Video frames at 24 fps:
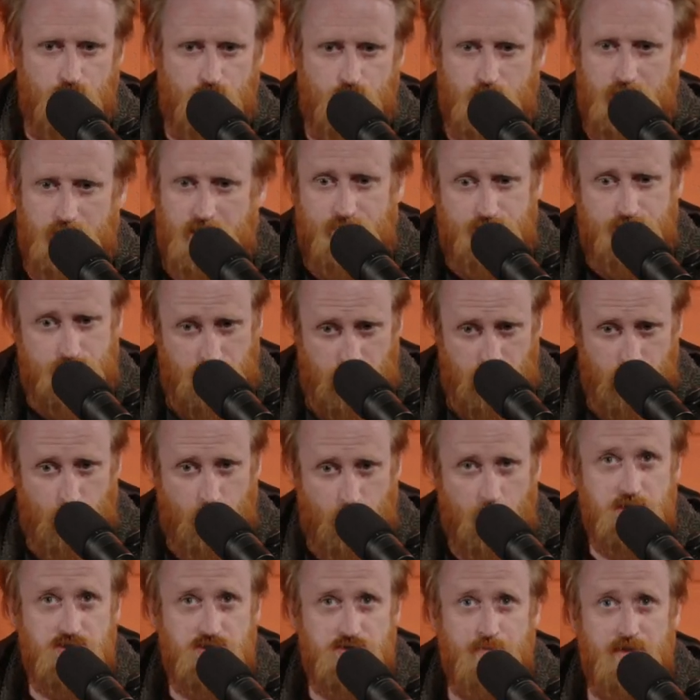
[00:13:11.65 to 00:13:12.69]
whatever
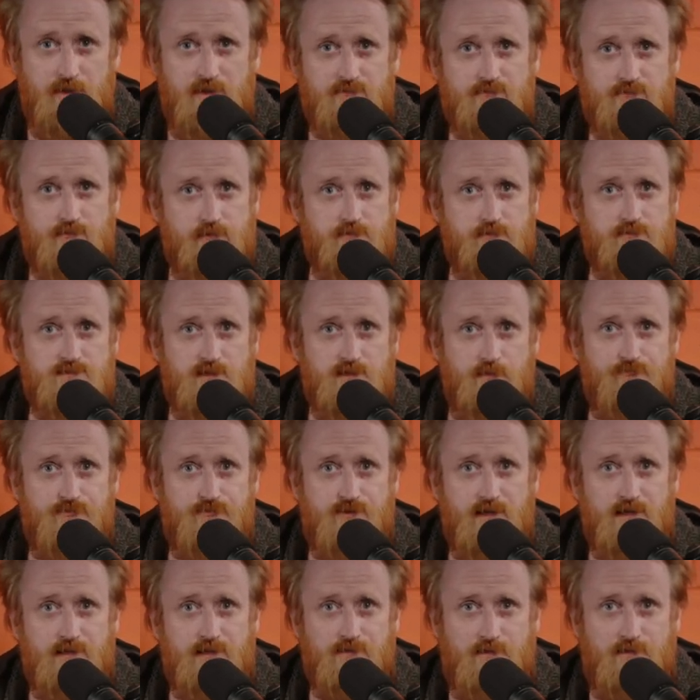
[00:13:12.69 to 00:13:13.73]
nourishment or
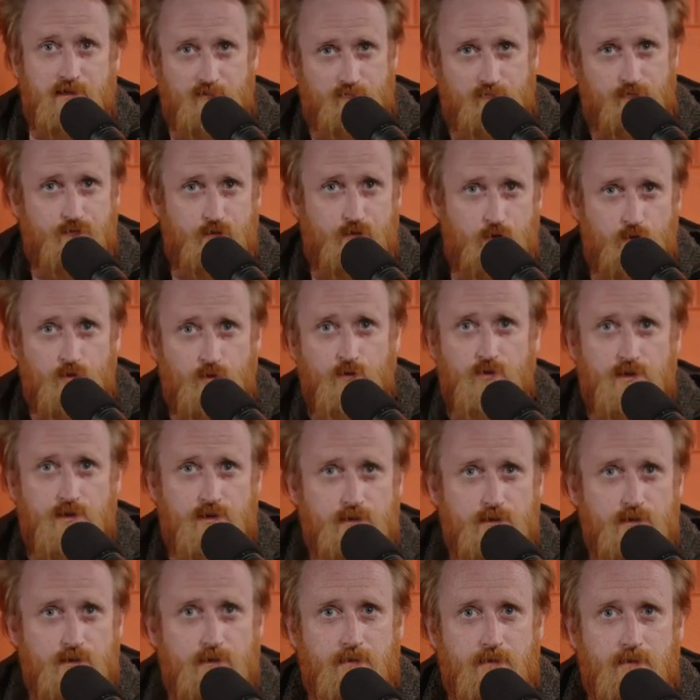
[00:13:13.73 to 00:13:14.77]
something like food
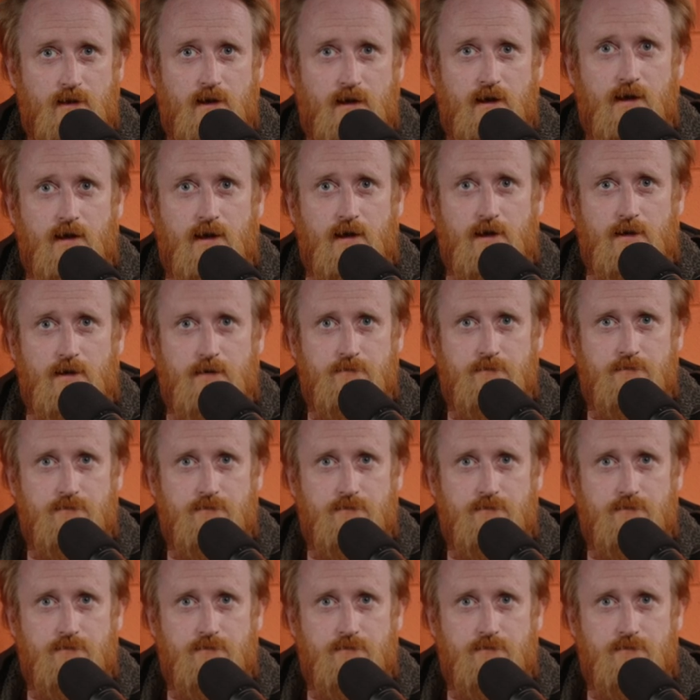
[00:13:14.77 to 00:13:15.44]
uh,